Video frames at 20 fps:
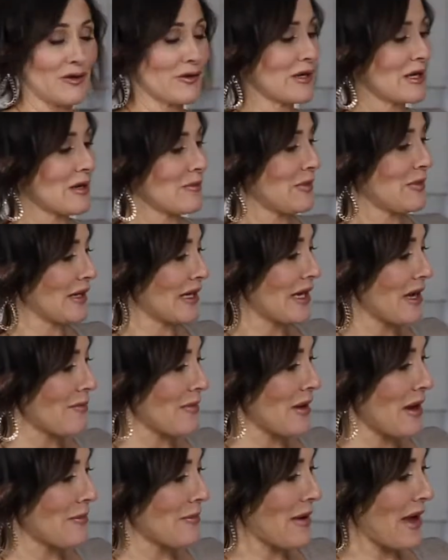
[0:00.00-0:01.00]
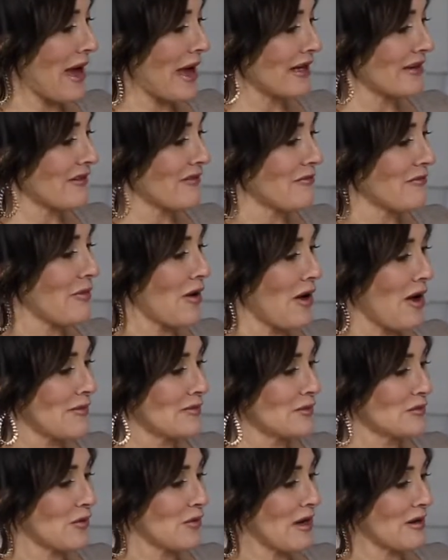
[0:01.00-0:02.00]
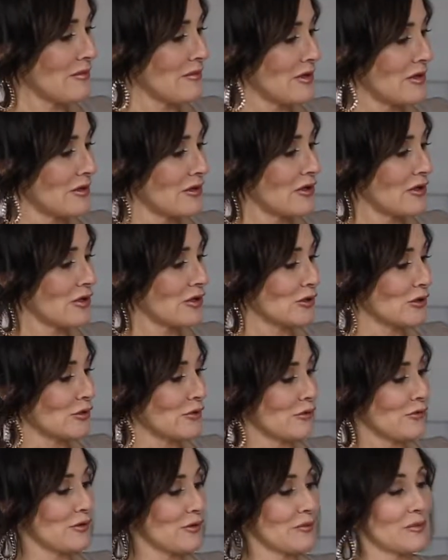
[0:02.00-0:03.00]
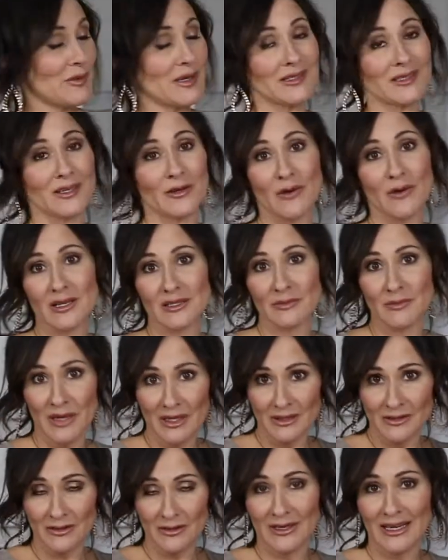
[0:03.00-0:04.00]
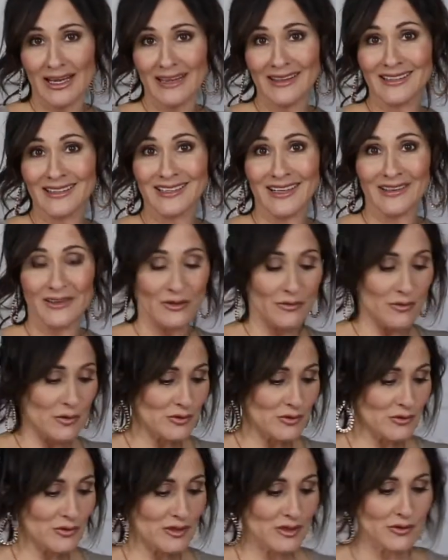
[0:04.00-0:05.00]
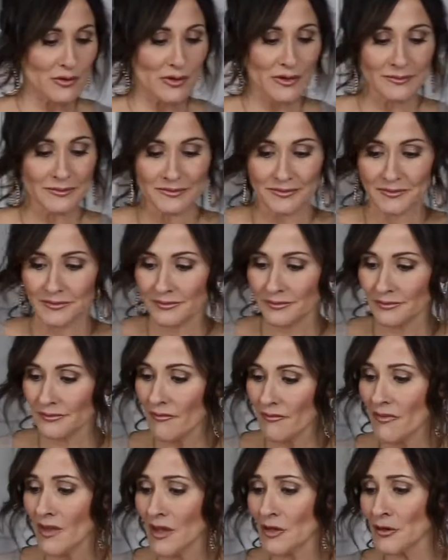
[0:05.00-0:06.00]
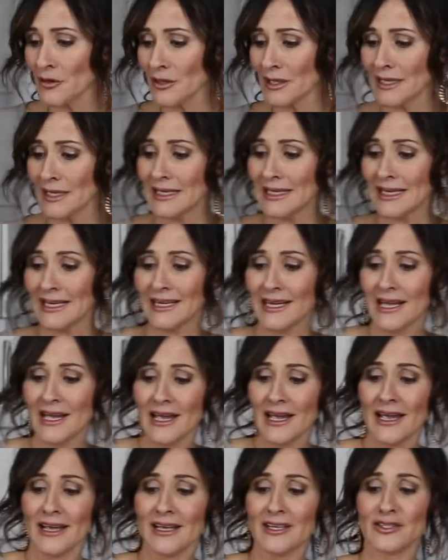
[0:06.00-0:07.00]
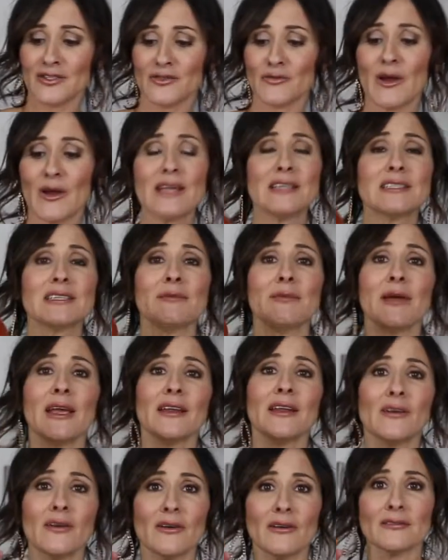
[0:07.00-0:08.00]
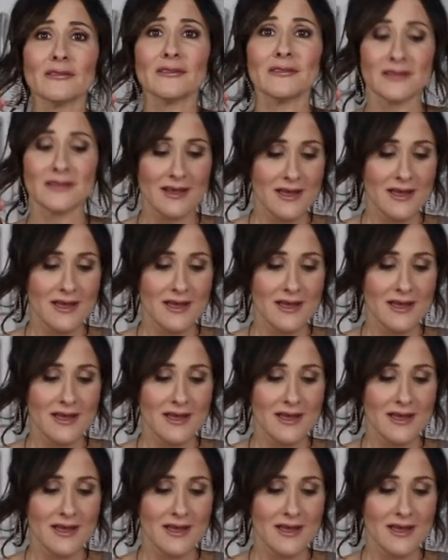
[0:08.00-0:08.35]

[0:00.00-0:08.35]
You're going to pick up a pack of Bob's Red Mill gluten-free pizza crust mix. You can get this at the grocery store. You're going to need strained tomatoes.